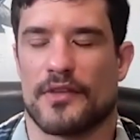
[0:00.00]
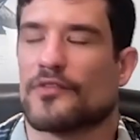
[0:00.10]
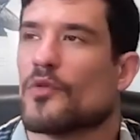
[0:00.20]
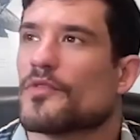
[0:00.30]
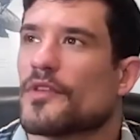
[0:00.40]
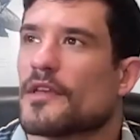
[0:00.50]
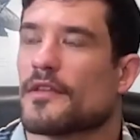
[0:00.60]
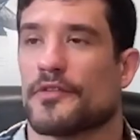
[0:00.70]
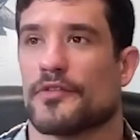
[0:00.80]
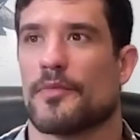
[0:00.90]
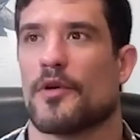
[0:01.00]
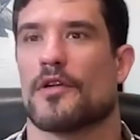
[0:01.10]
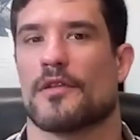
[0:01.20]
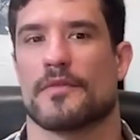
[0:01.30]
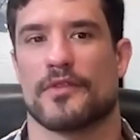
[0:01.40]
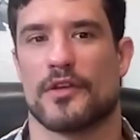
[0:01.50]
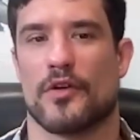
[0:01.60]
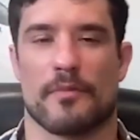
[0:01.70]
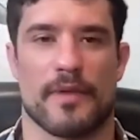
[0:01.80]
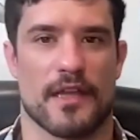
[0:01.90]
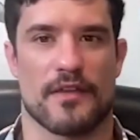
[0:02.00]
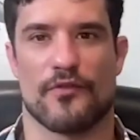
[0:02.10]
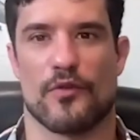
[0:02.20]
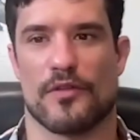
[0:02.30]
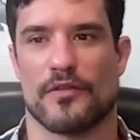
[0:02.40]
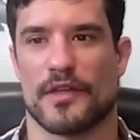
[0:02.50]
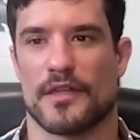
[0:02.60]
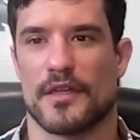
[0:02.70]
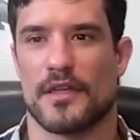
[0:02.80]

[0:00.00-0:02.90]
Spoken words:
It's almost like there's a part of them that's like going back and forth, like,